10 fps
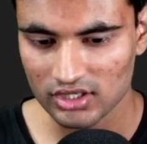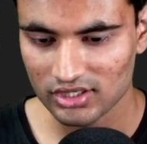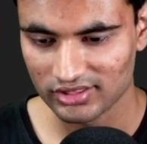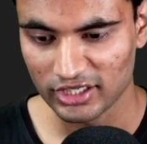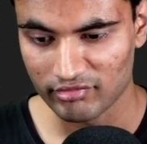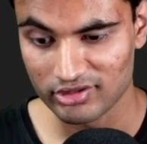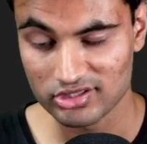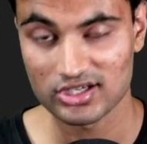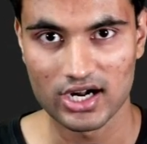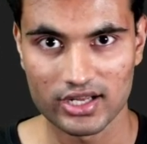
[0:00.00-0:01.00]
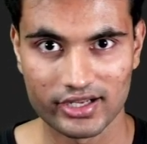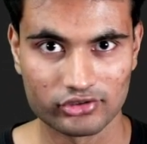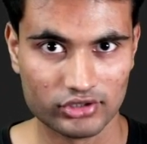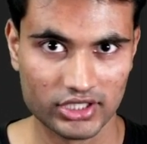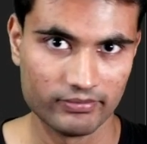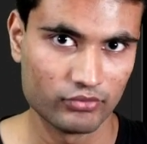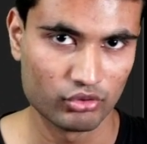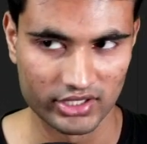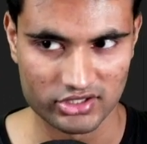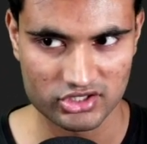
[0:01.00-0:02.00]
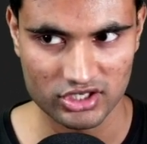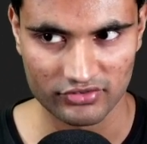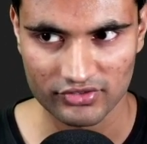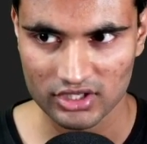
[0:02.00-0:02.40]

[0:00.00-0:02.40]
then it will start actually doing its stuff.